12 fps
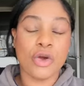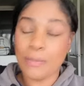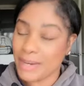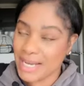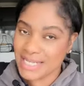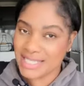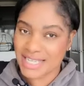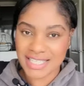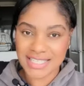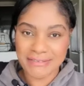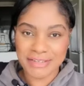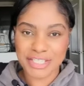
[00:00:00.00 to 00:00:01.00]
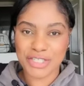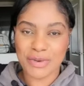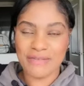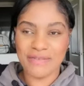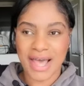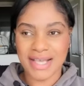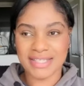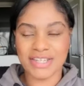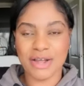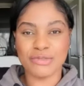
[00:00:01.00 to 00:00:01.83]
completed a 72 hour fast.